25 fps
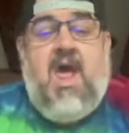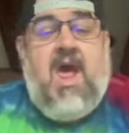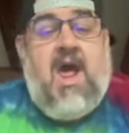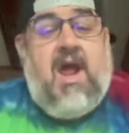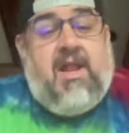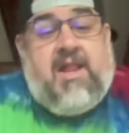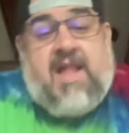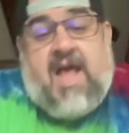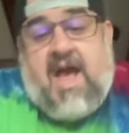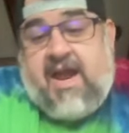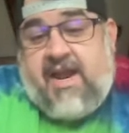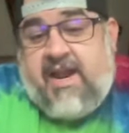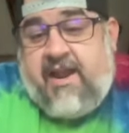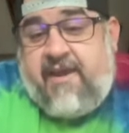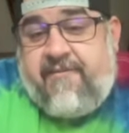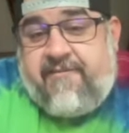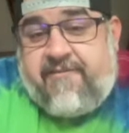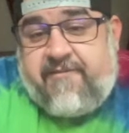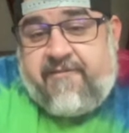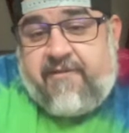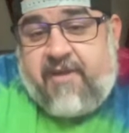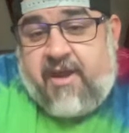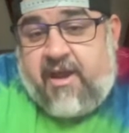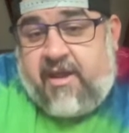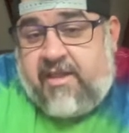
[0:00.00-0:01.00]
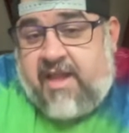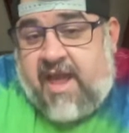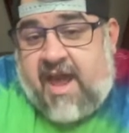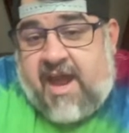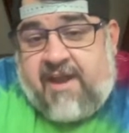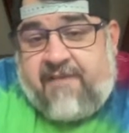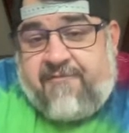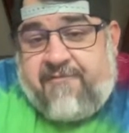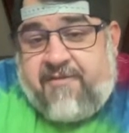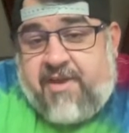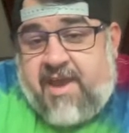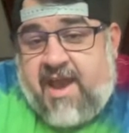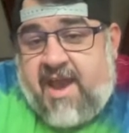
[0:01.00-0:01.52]
A lot
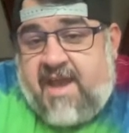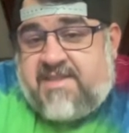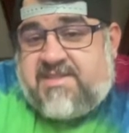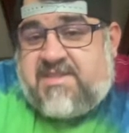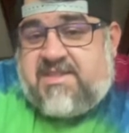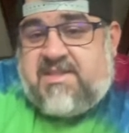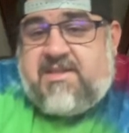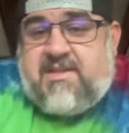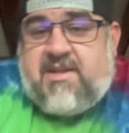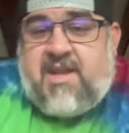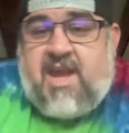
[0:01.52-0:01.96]
of you guys